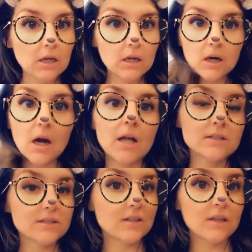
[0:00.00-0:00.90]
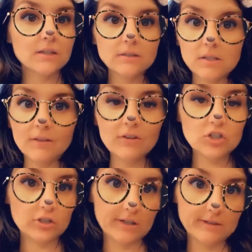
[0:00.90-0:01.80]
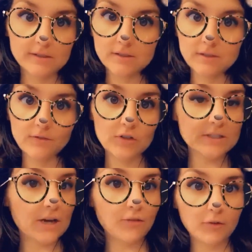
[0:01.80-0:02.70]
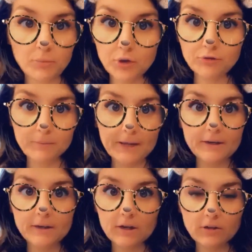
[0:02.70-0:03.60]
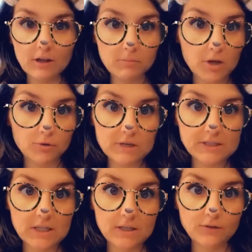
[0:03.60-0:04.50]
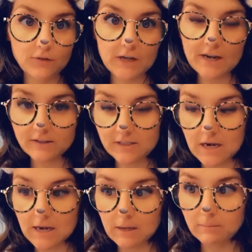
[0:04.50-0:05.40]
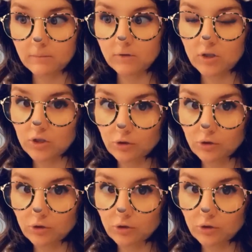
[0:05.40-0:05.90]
constant vigilance for self-improvement. It'll give me a reason for next time to do